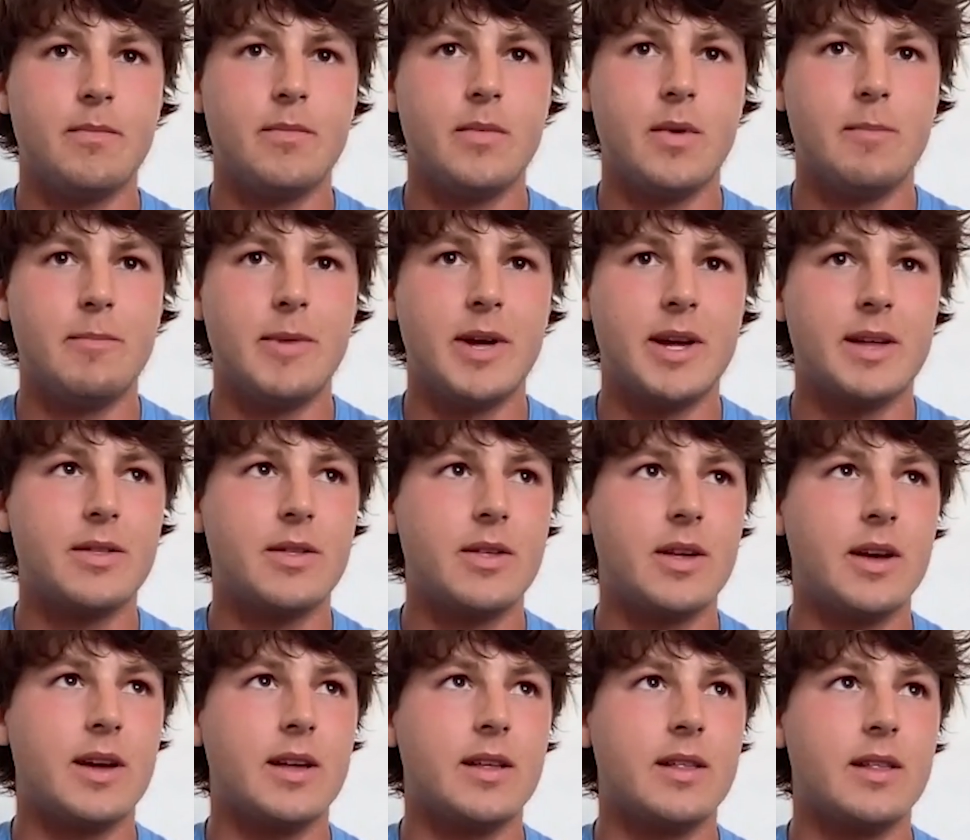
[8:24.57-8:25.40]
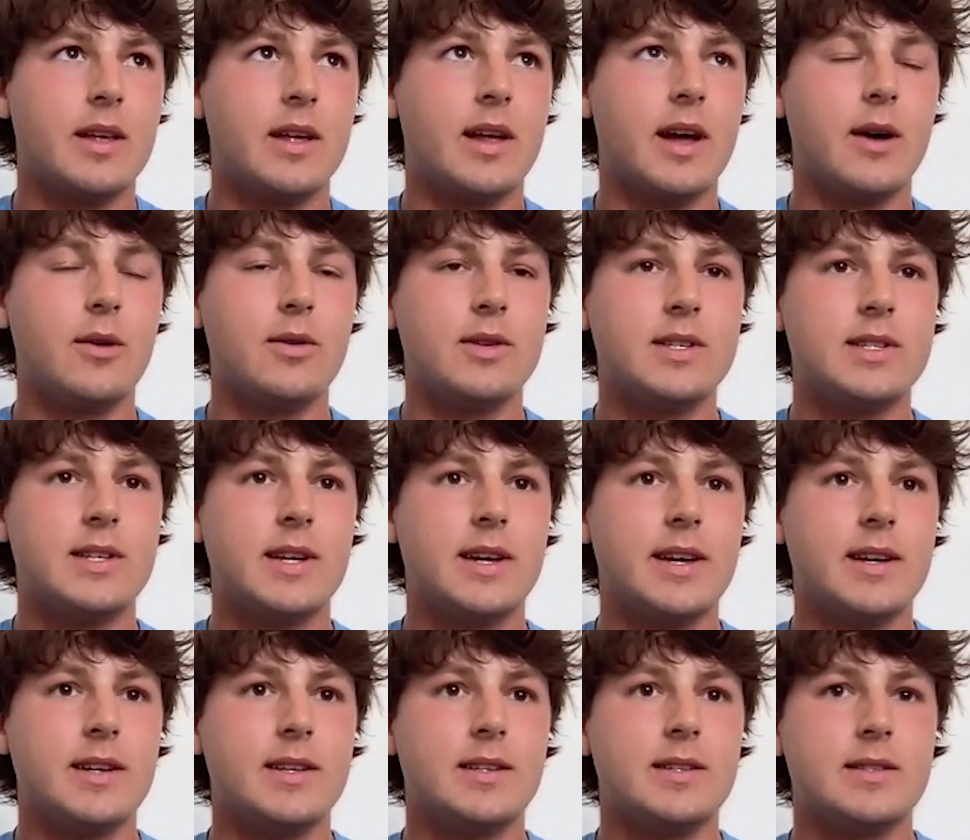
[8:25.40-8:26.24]
The big thing that I would
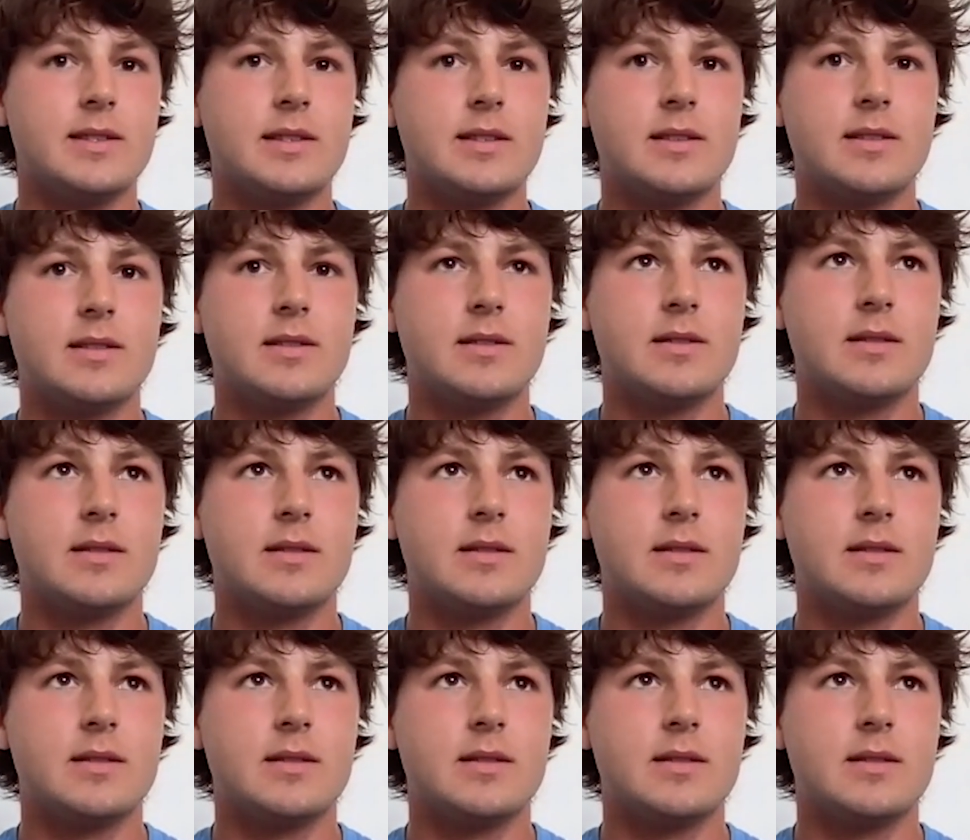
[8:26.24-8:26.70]
say is